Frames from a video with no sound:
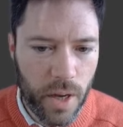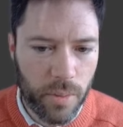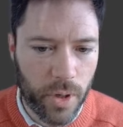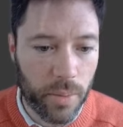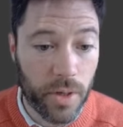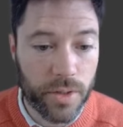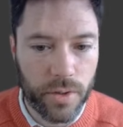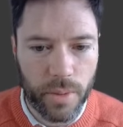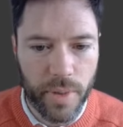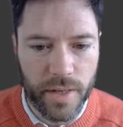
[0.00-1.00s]
but I'm also
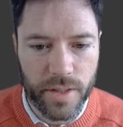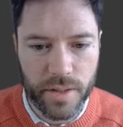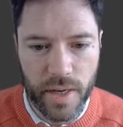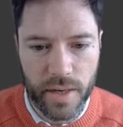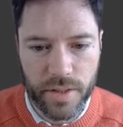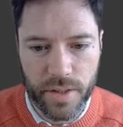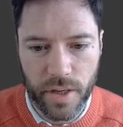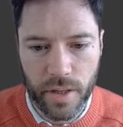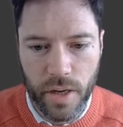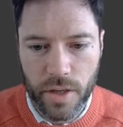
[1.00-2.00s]
going to pass in text
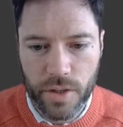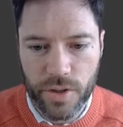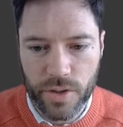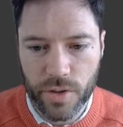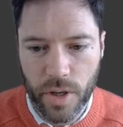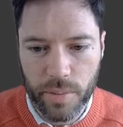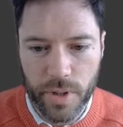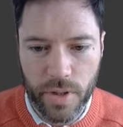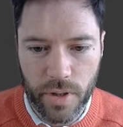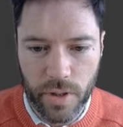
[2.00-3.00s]
saying, transcribe
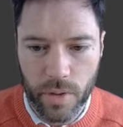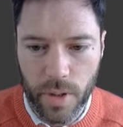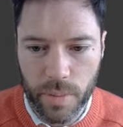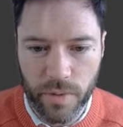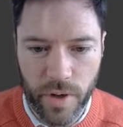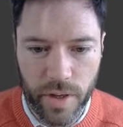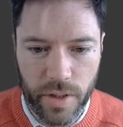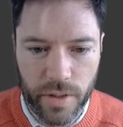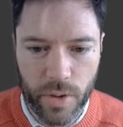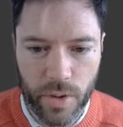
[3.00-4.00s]
this audio and provide
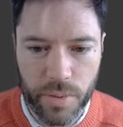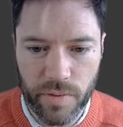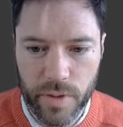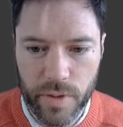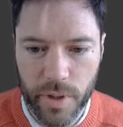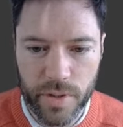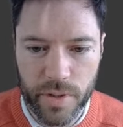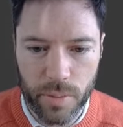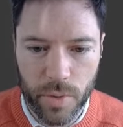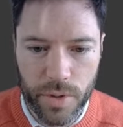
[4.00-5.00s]
a description of the
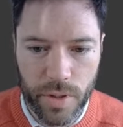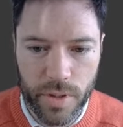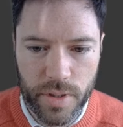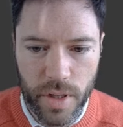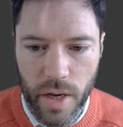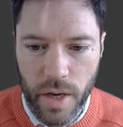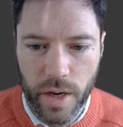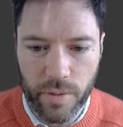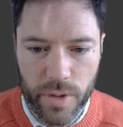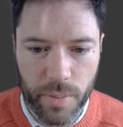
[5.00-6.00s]
speaker's emotions
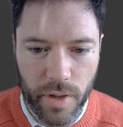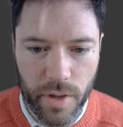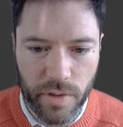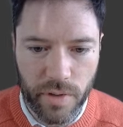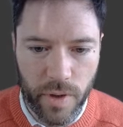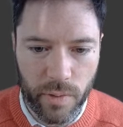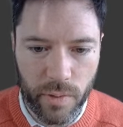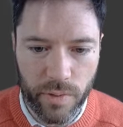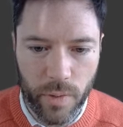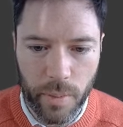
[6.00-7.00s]
and respond in the
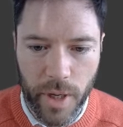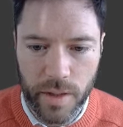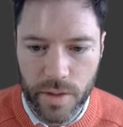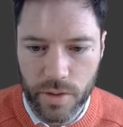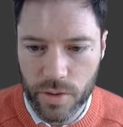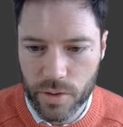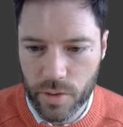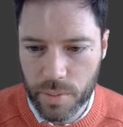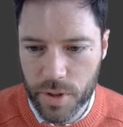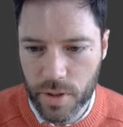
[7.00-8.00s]
following format,
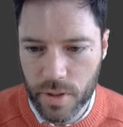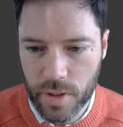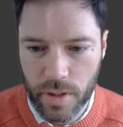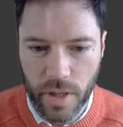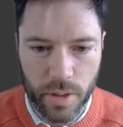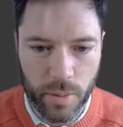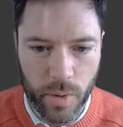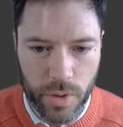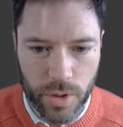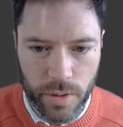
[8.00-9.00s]
transcription and then
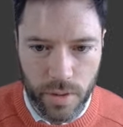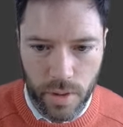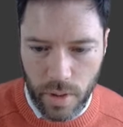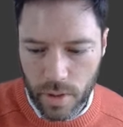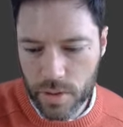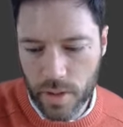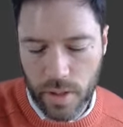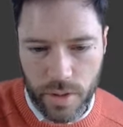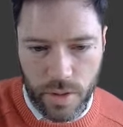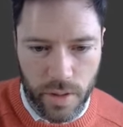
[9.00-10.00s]
emotion. So let's try